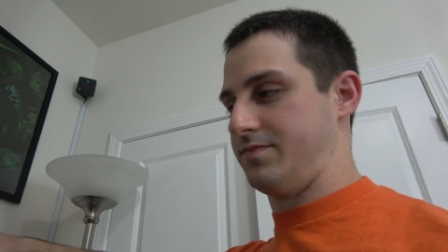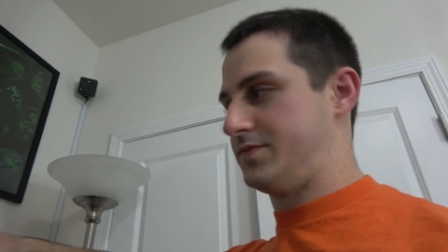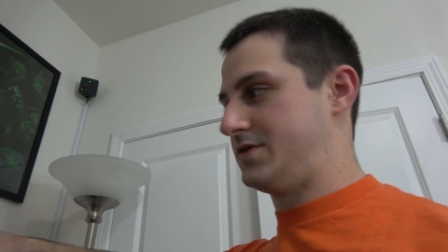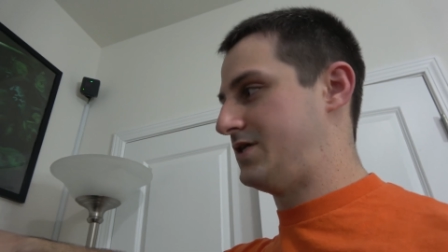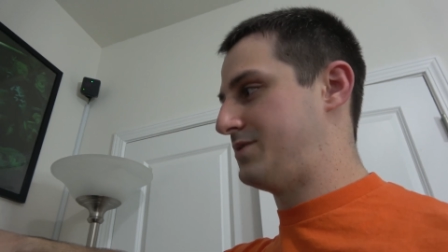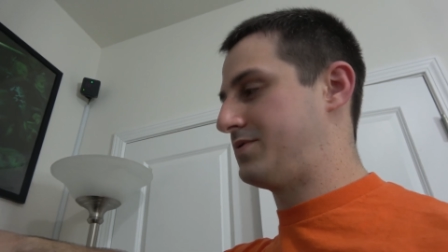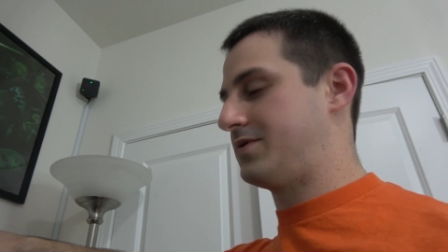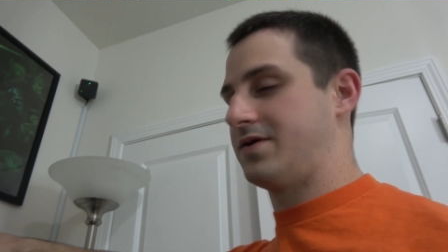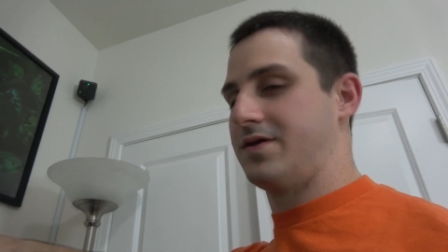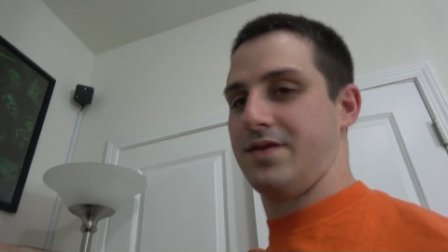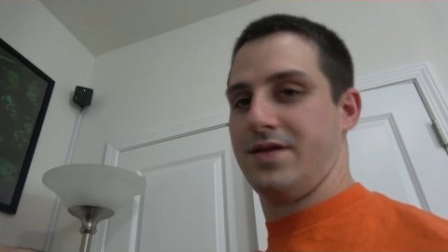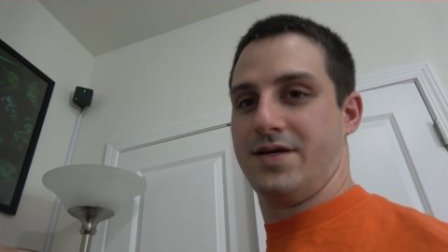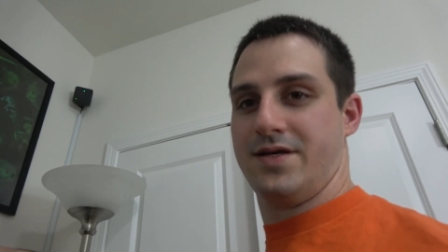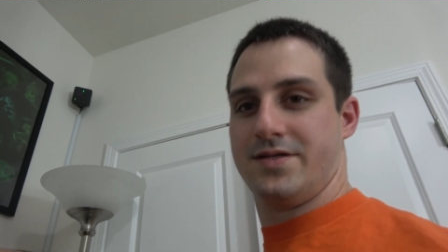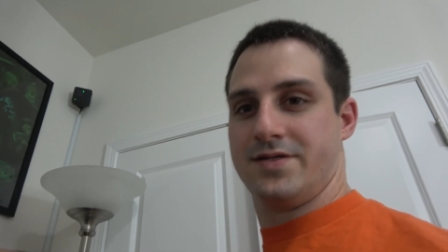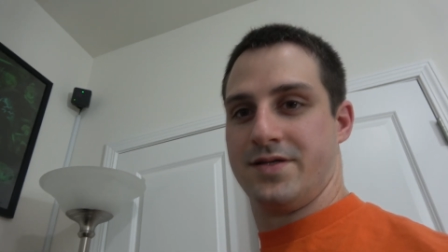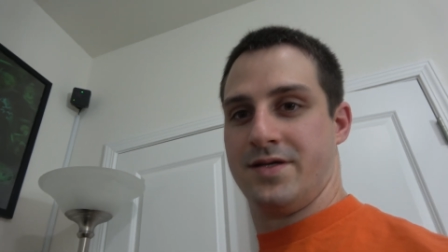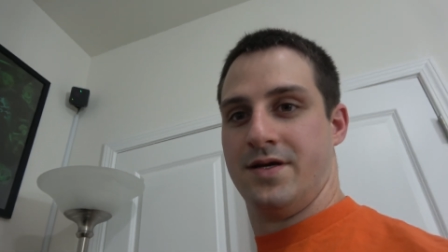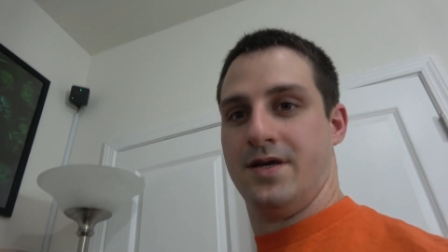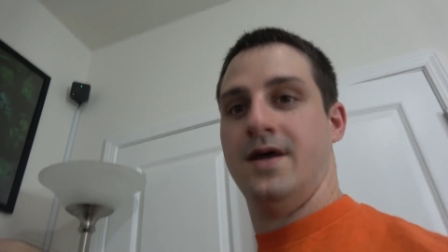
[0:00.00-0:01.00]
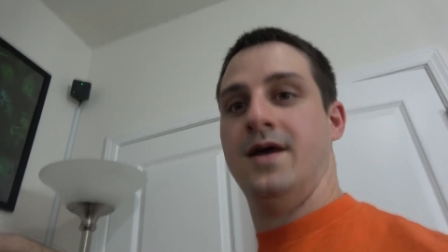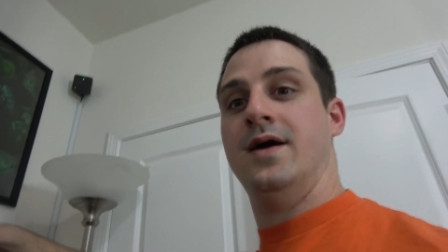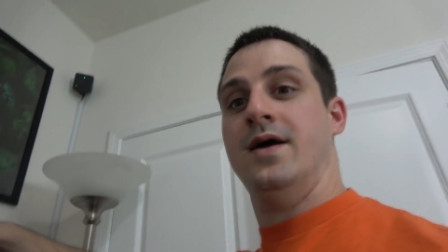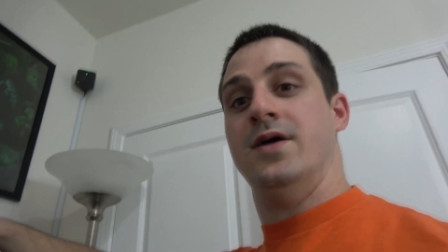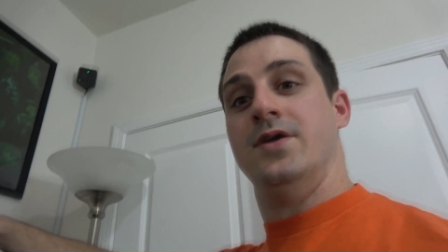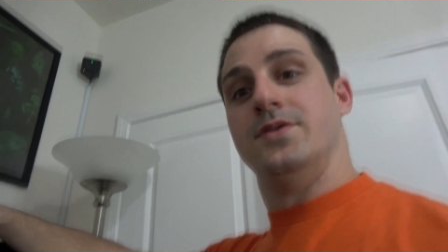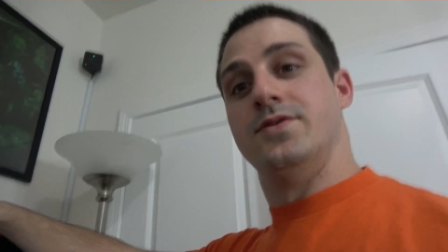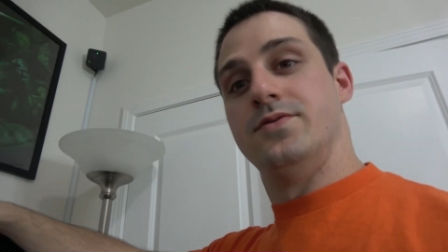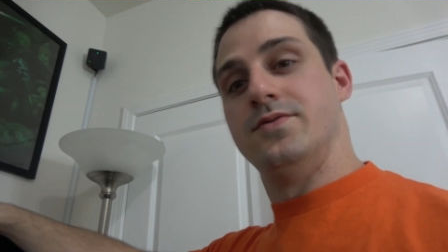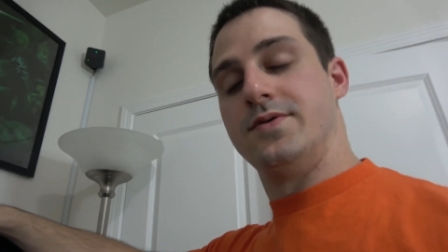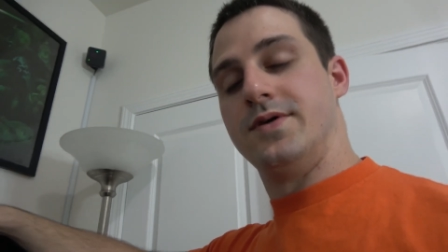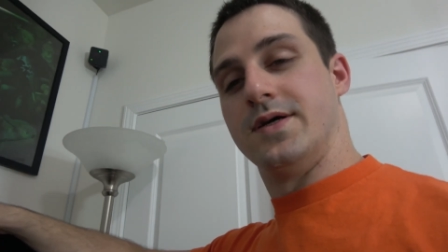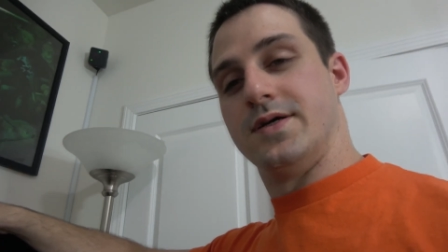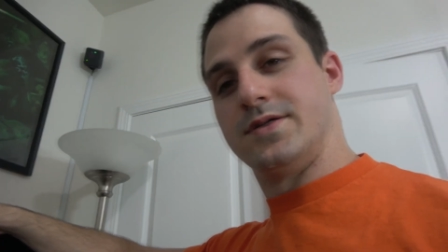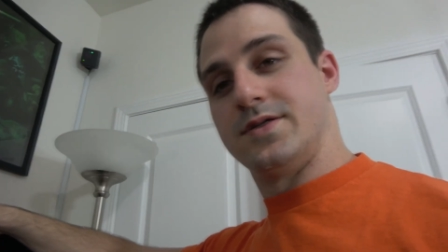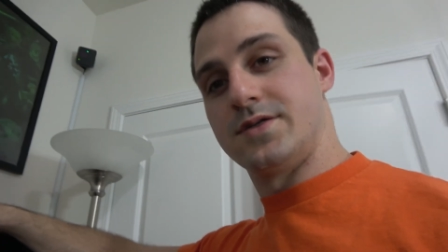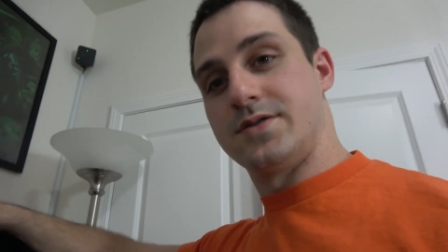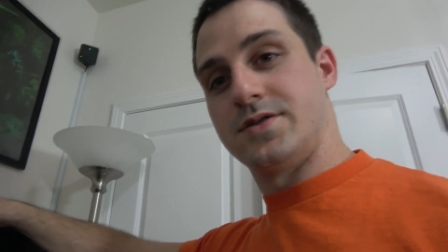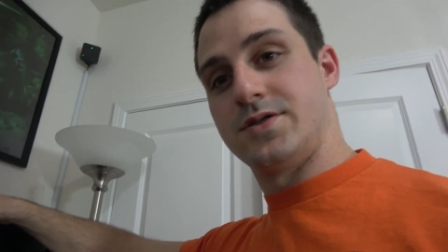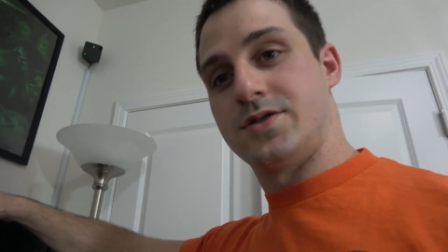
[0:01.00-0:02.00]
Cheaper than this, you get
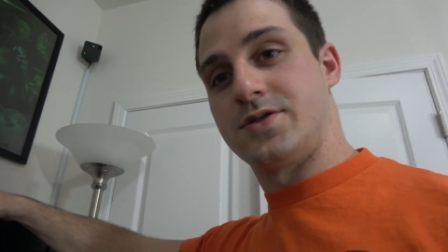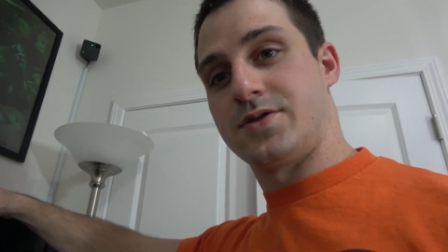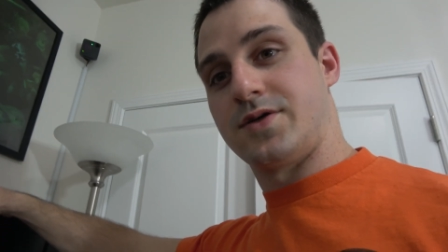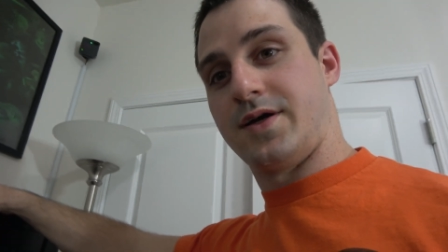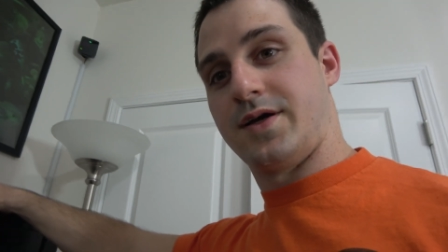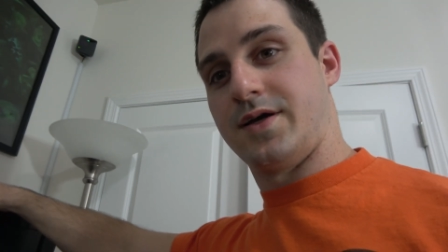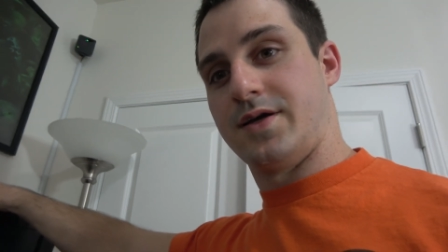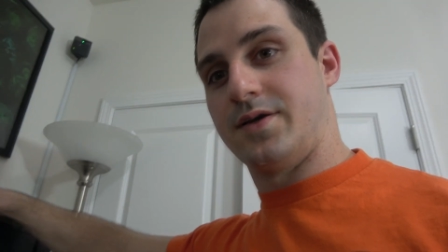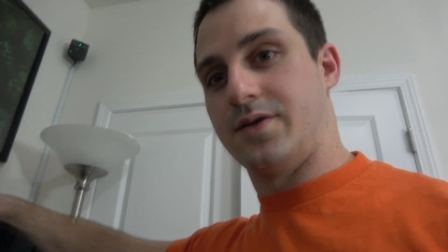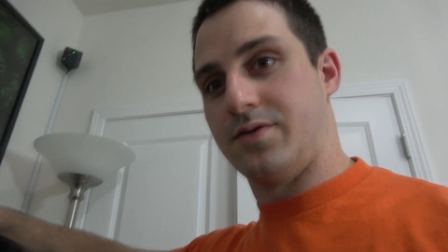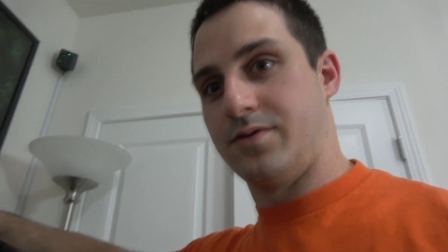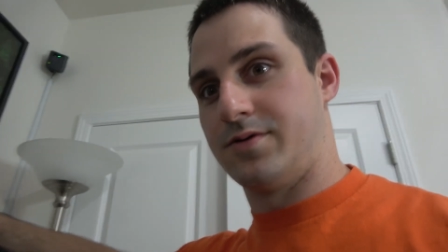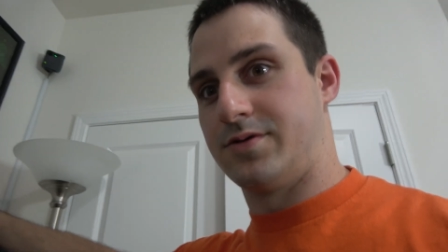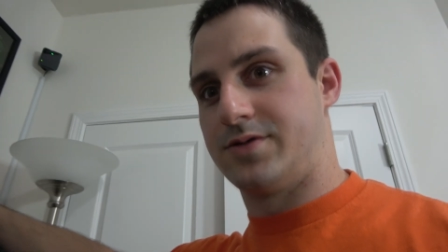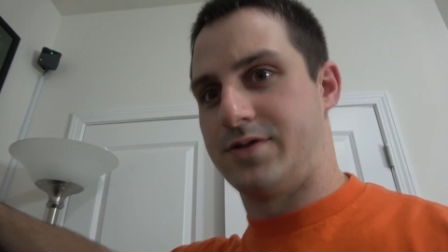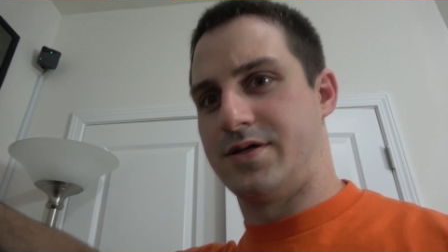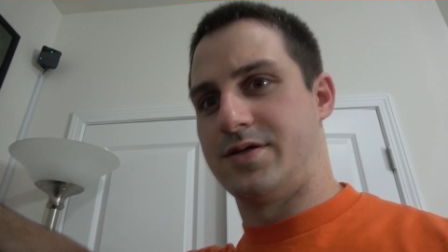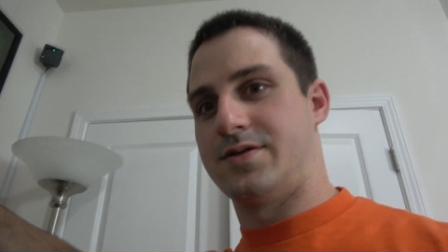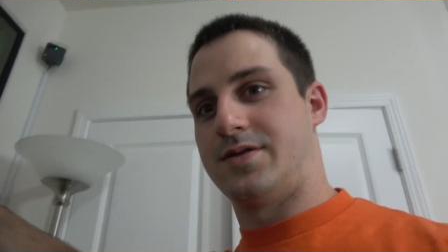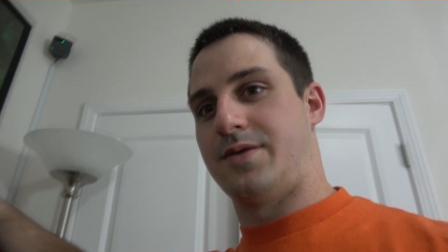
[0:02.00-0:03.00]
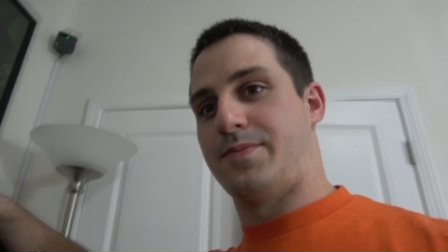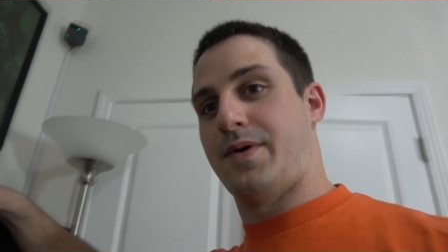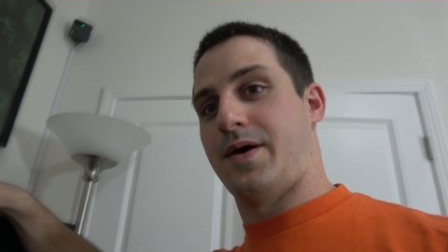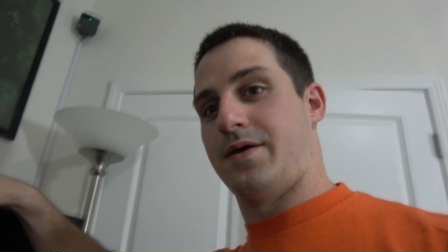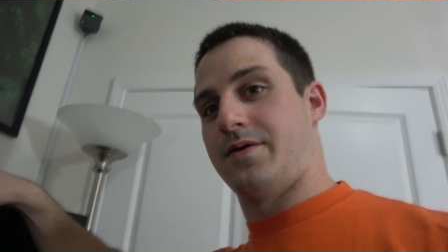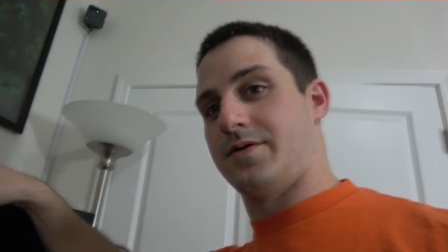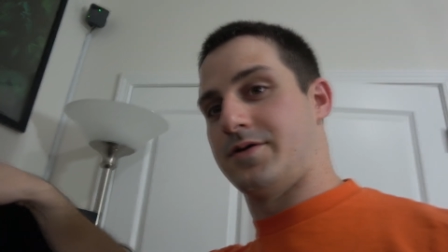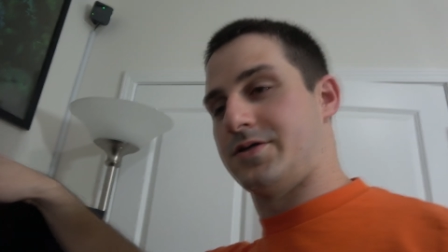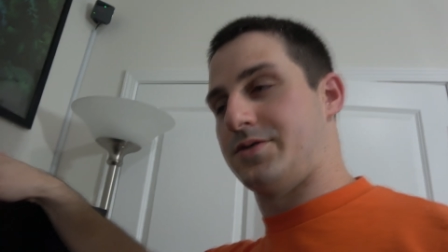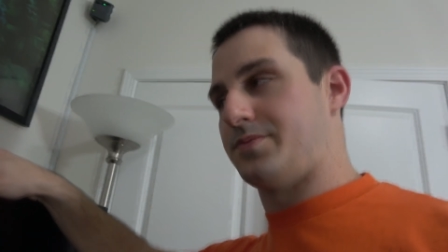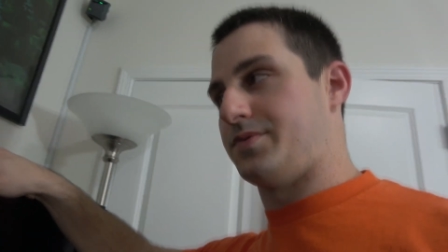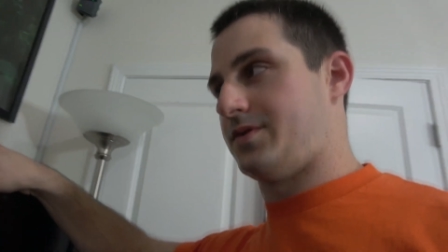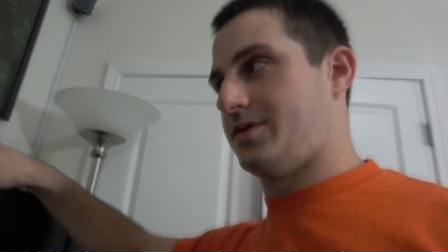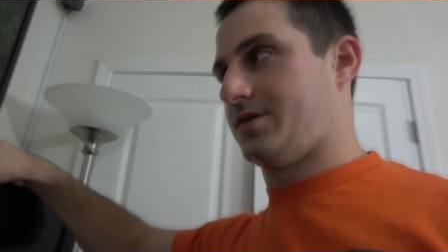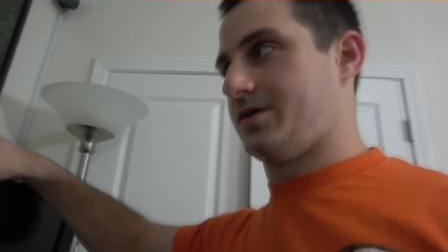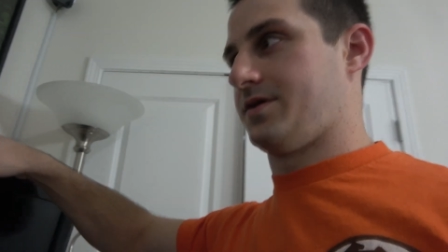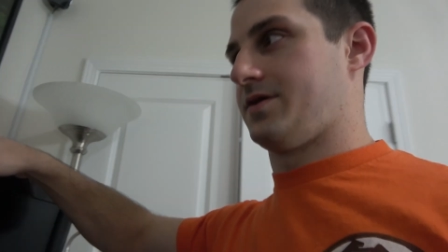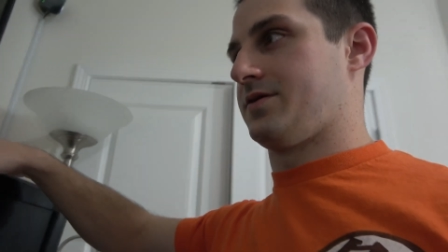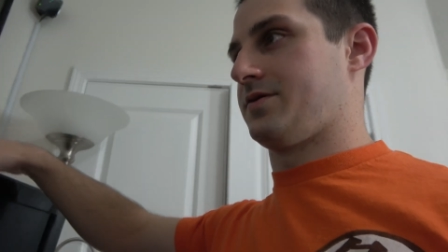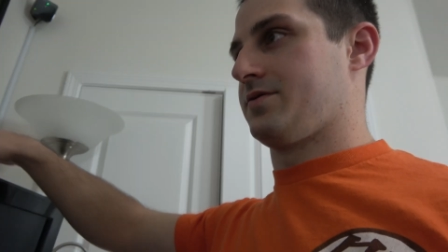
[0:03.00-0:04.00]
just a strand, or just the power
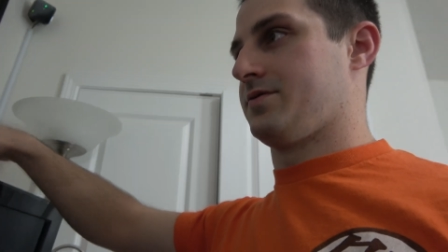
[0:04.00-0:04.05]
supply,